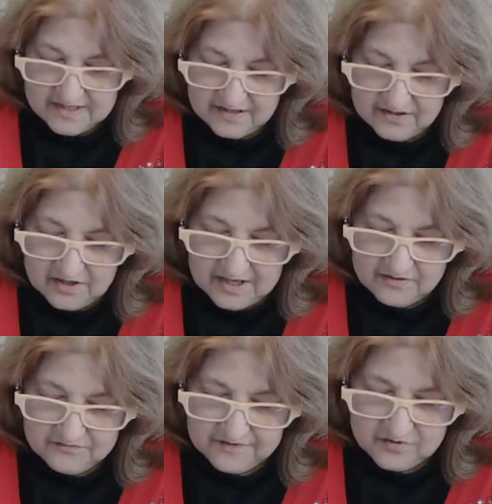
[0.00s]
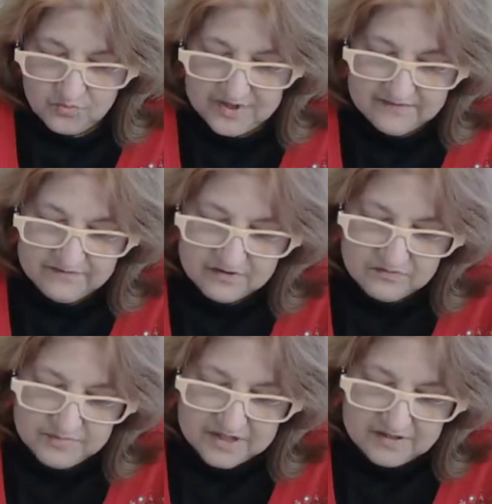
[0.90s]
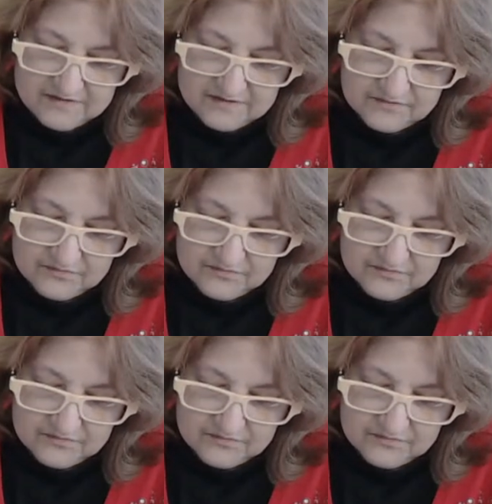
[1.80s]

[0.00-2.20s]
Yeah, and I don't think weaving would be